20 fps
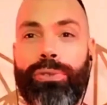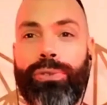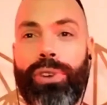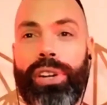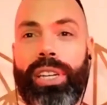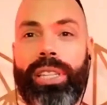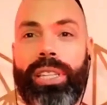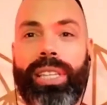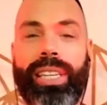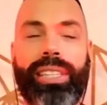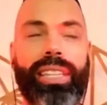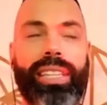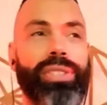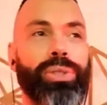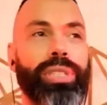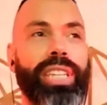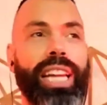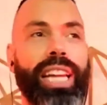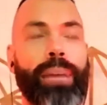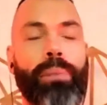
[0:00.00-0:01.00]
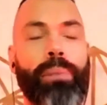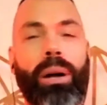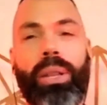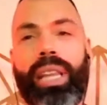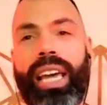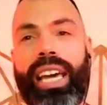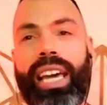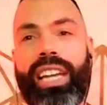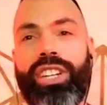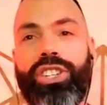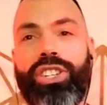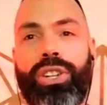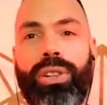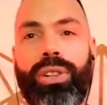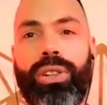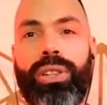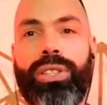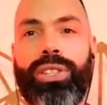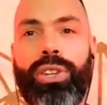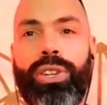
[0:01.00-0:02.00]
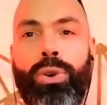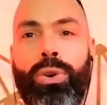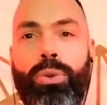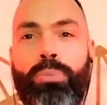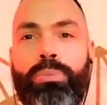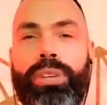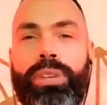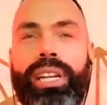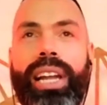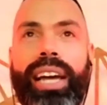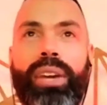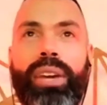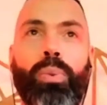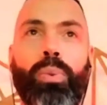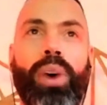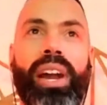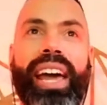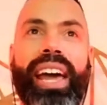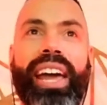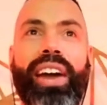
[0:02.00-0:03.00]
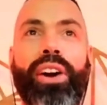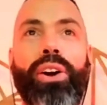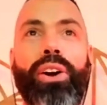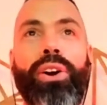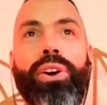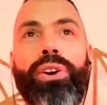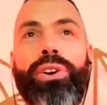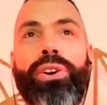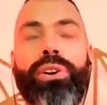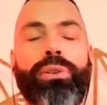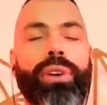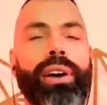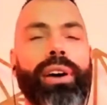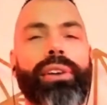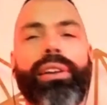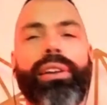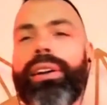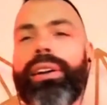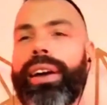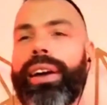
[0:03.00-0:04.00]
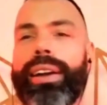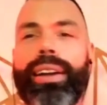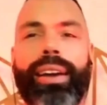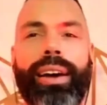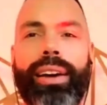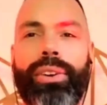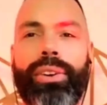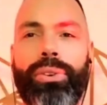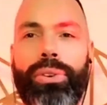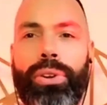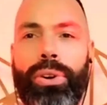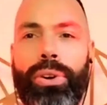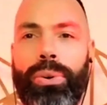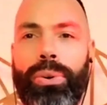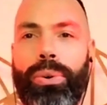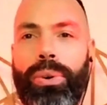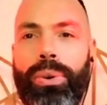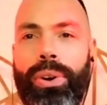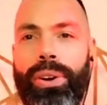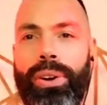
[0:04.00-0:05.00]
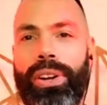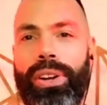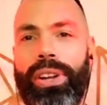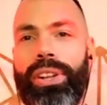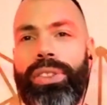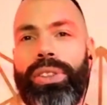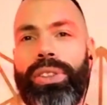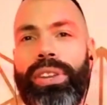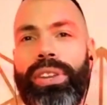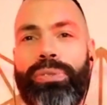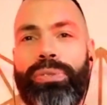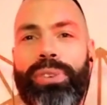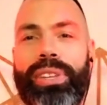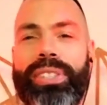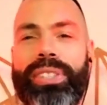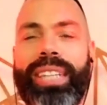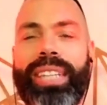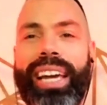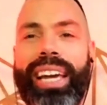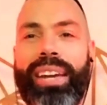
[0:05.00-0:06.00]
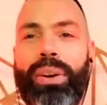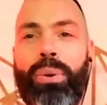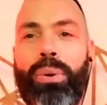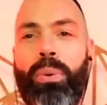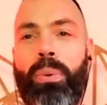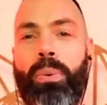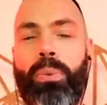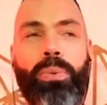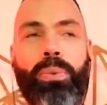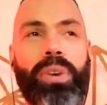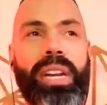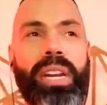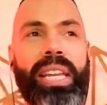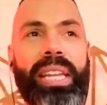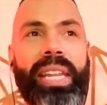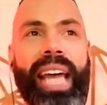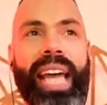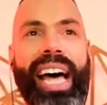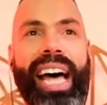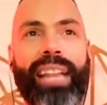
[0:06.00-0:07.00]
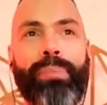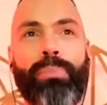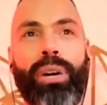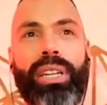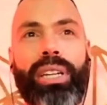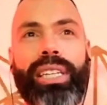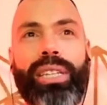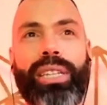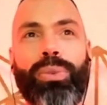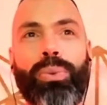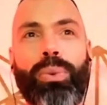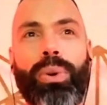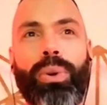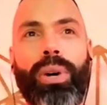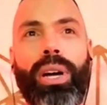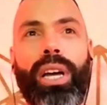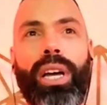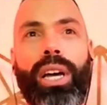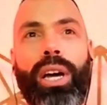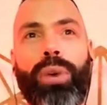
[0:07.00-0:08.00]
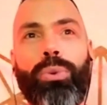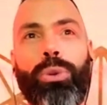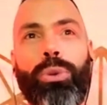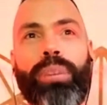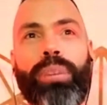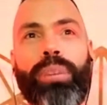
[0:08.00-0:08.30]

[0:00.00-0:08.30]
funny thing that you said about angel. So me, like what I heard, like I don't know if it's like really that, but it would be